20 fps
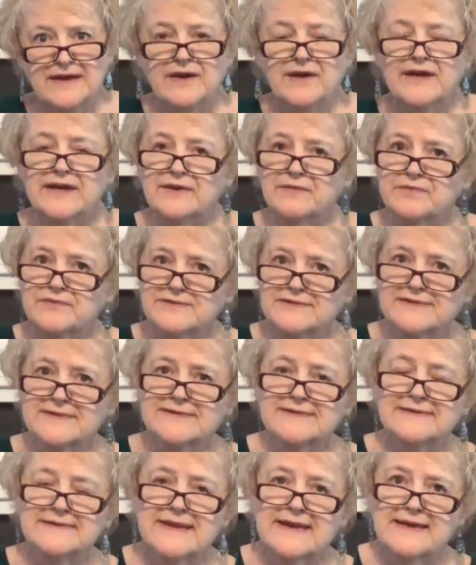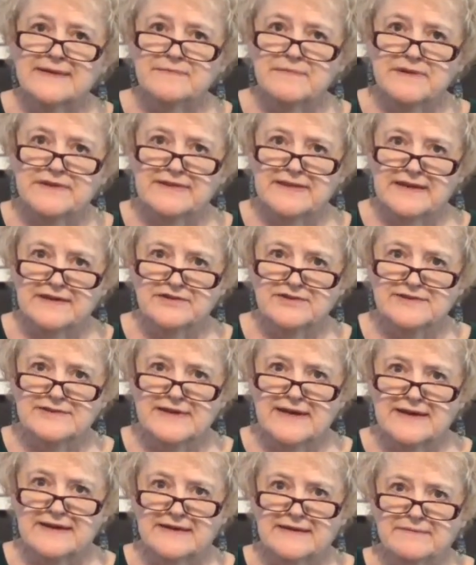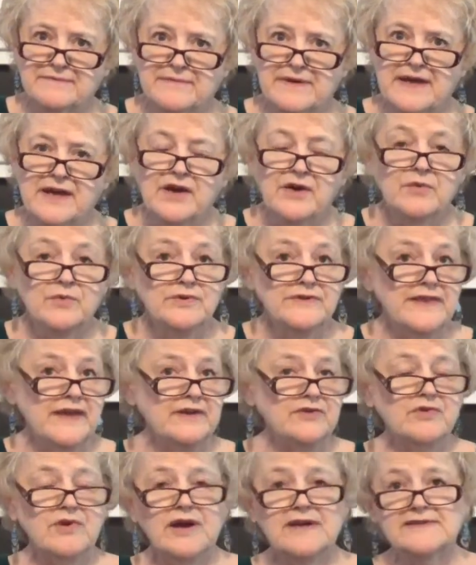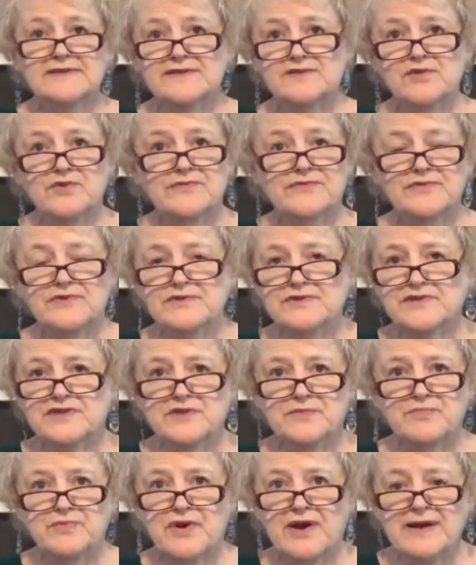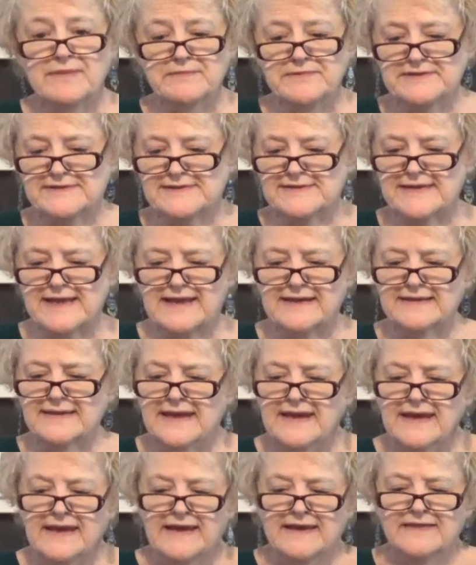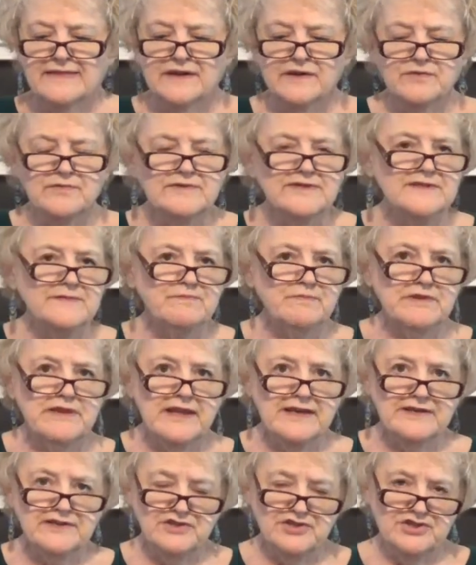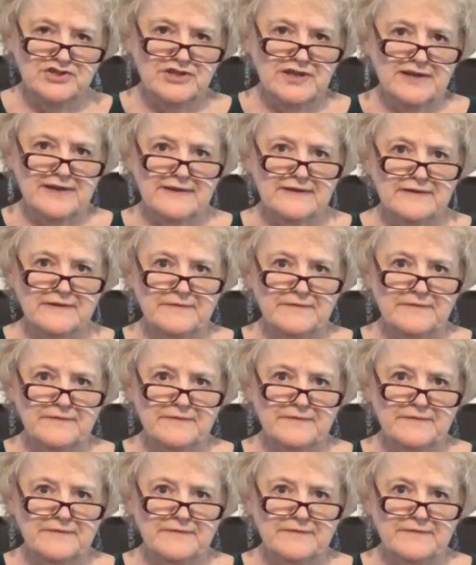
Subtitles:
It was the same in their time. When they crossed over into the Promised Land, there was bloodshed.